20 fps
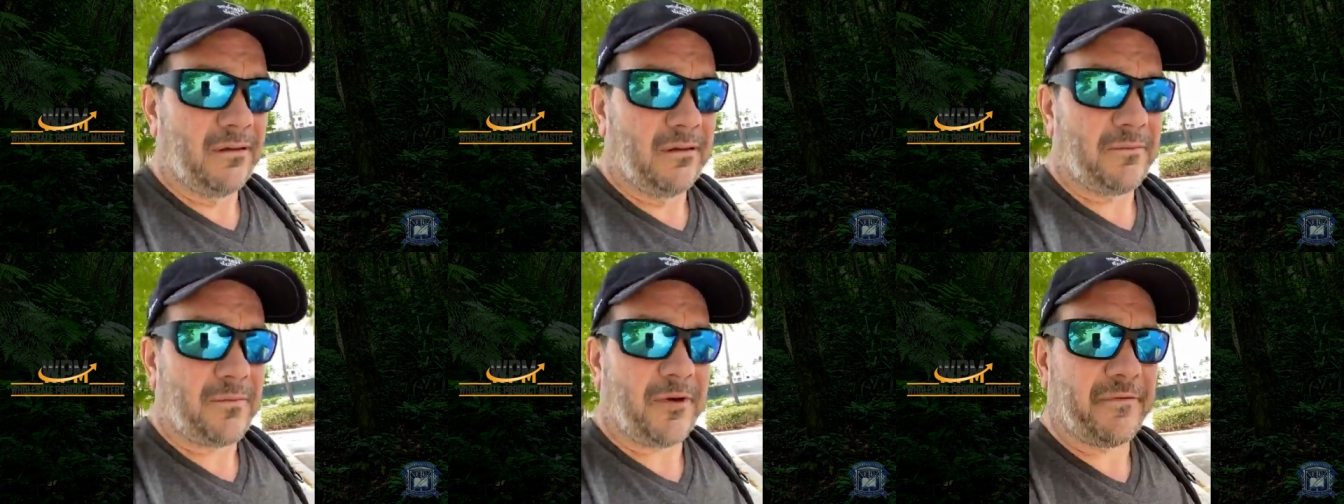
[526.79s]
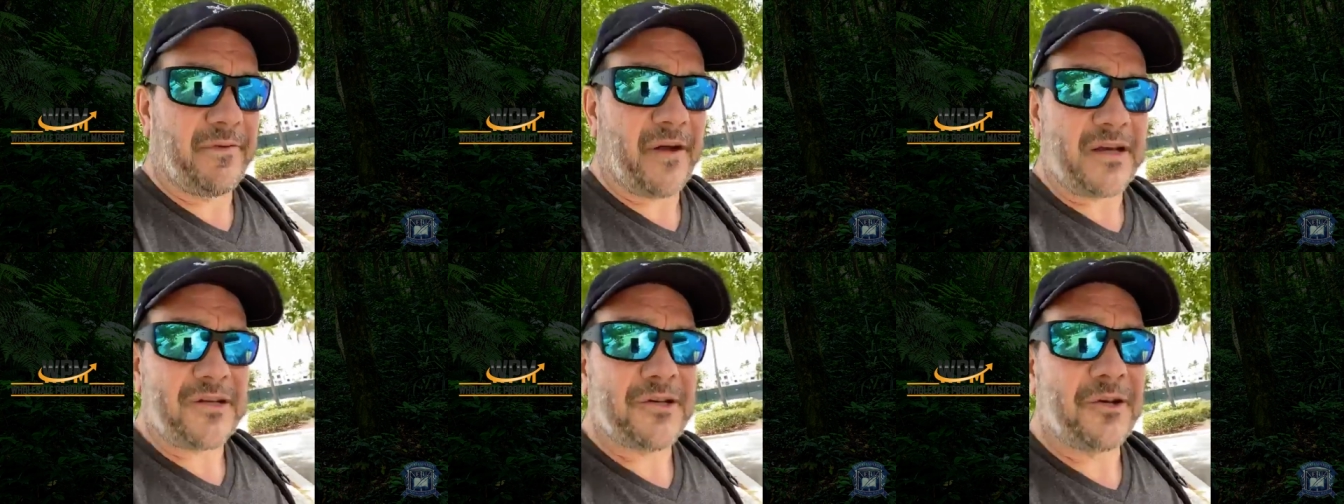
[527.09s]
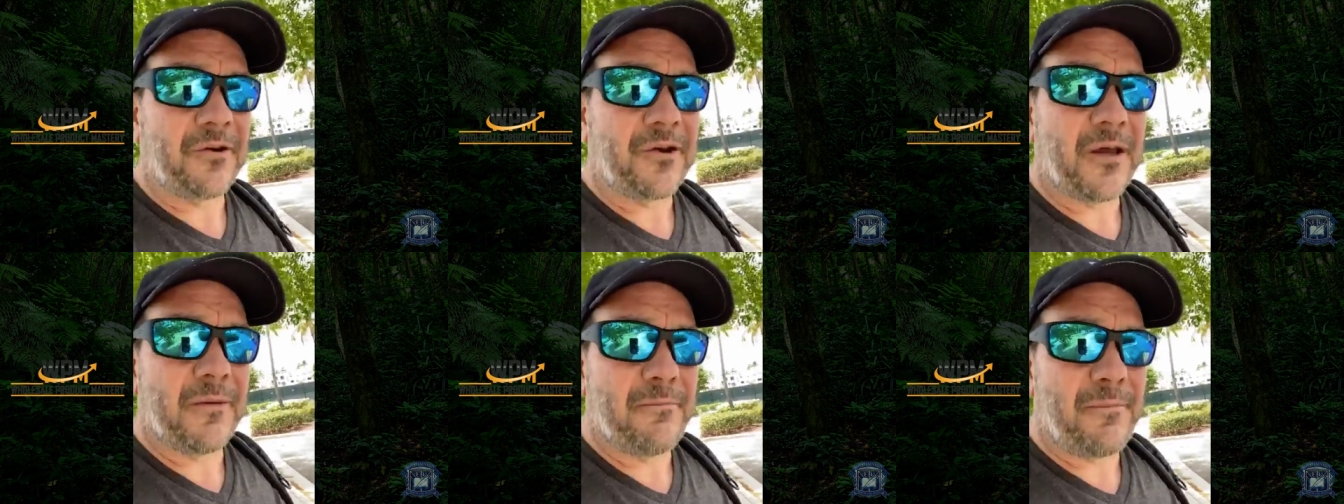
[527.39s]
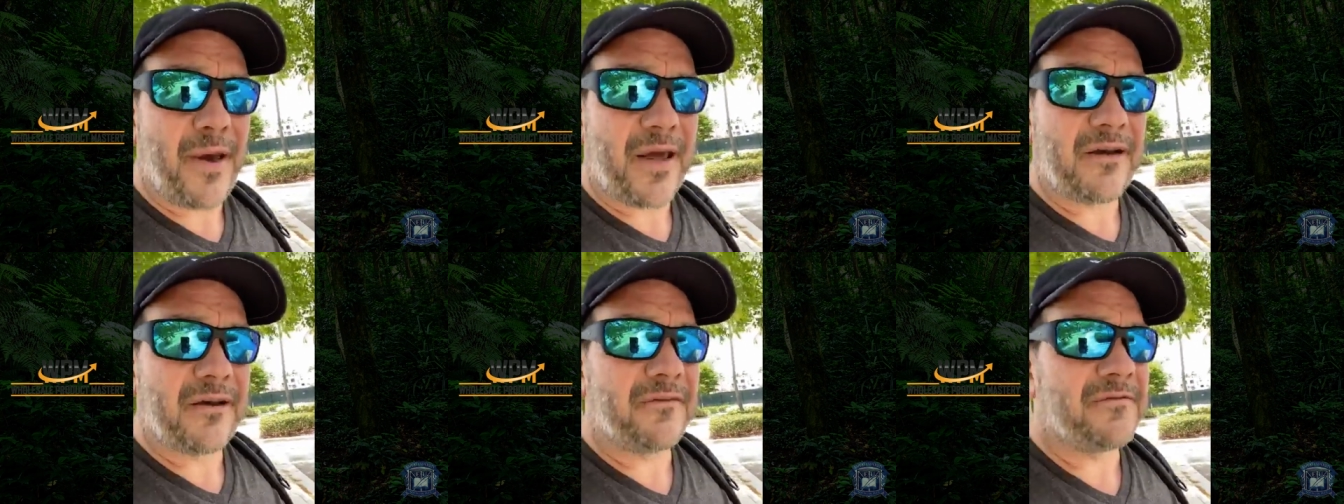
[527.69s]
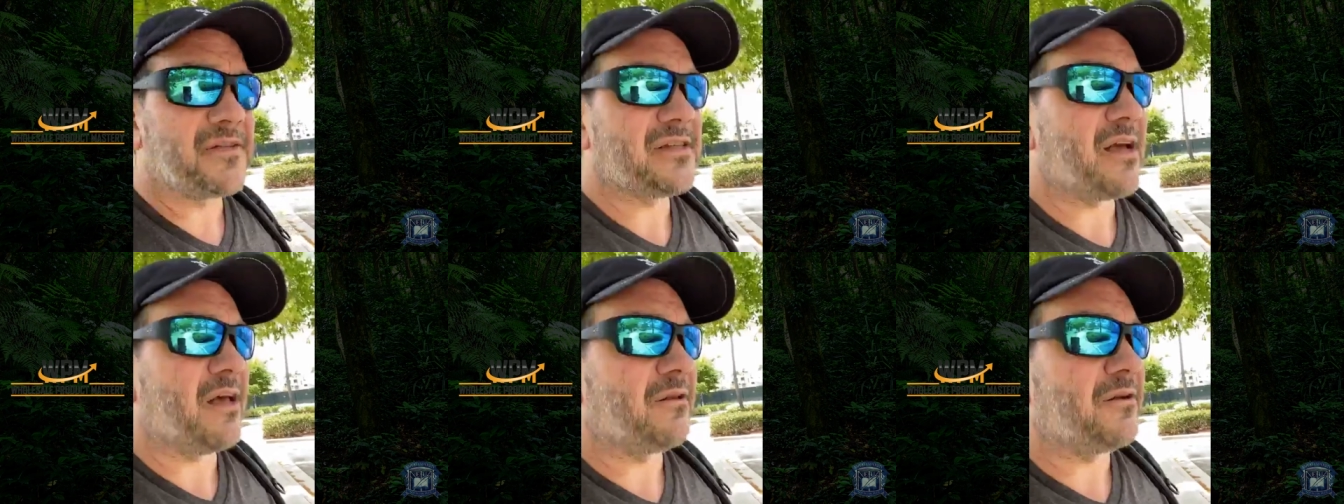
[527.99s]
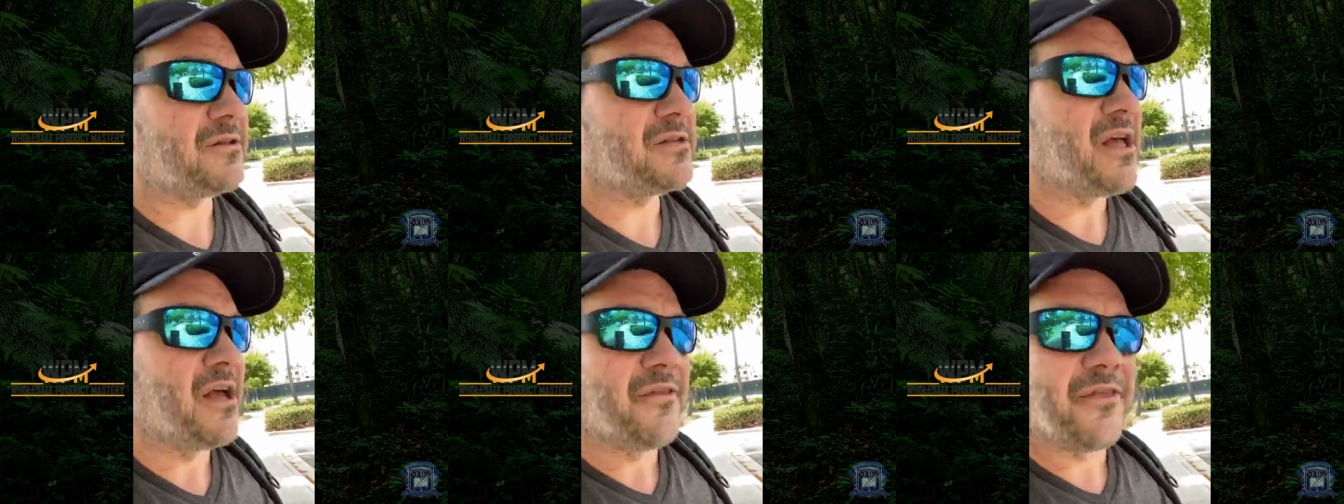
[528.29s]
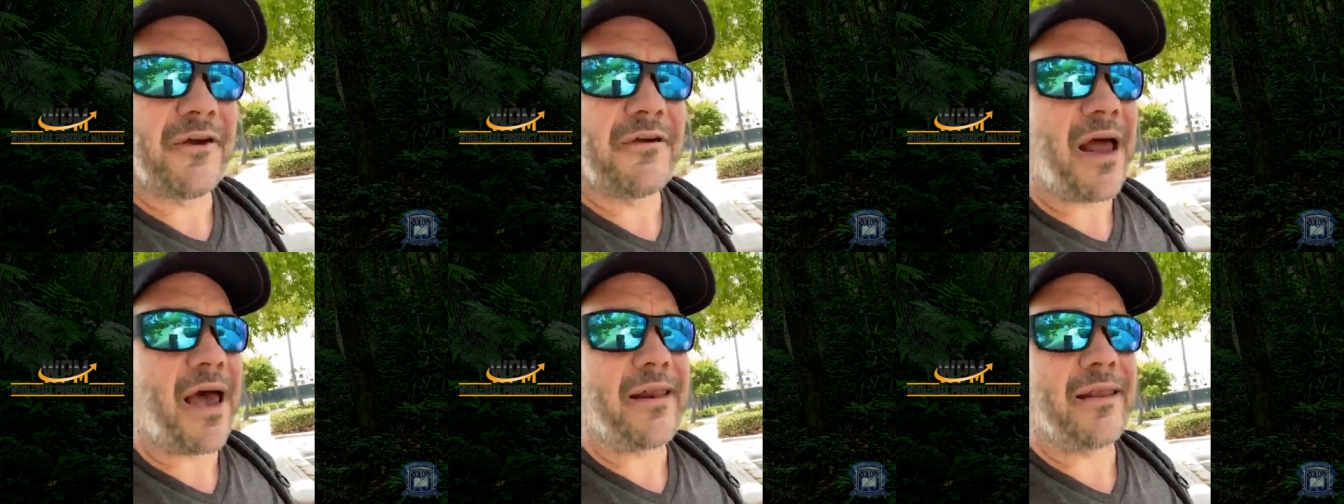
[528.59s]
professional competitive sellers,
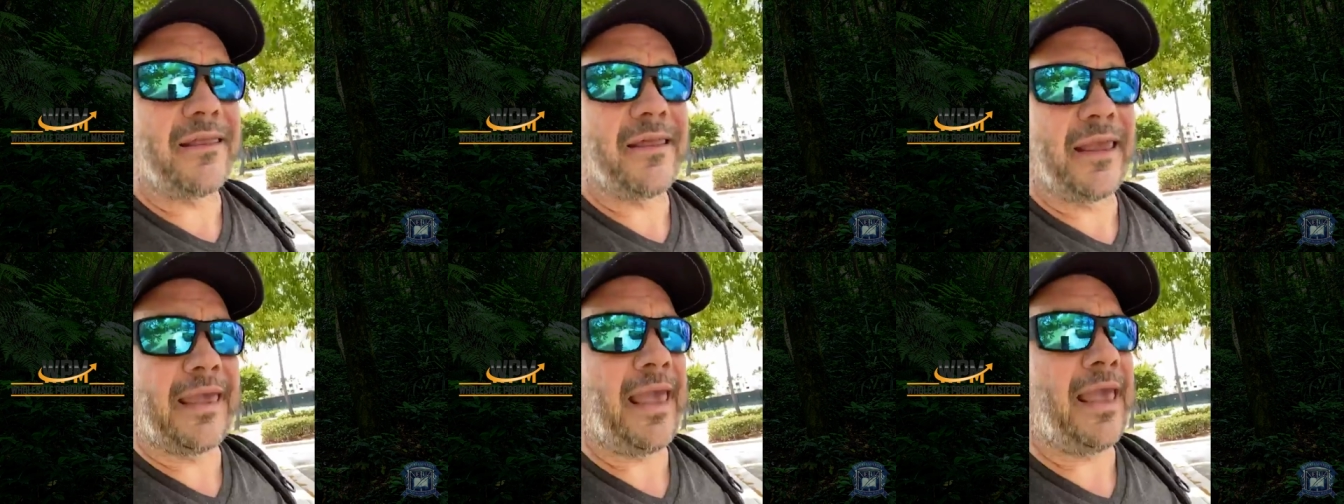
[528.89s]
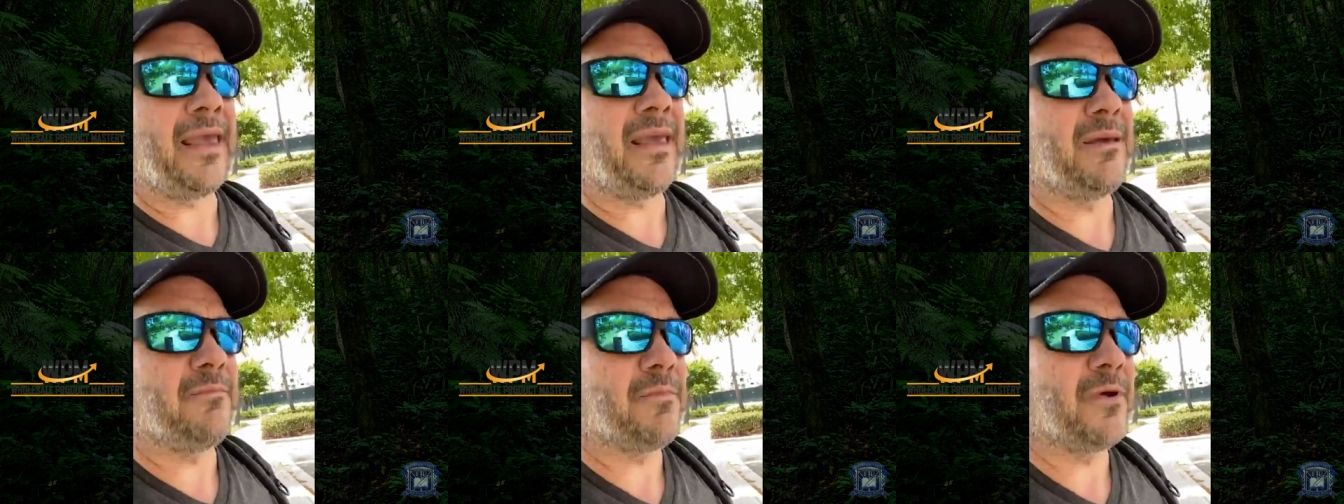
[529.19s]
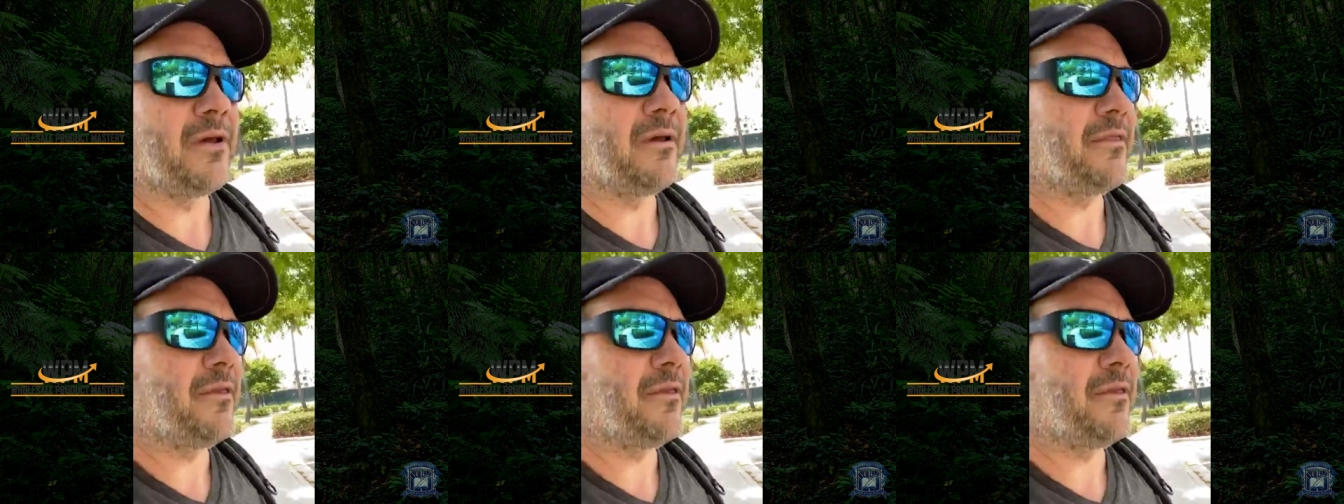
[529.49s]
they're out of the game.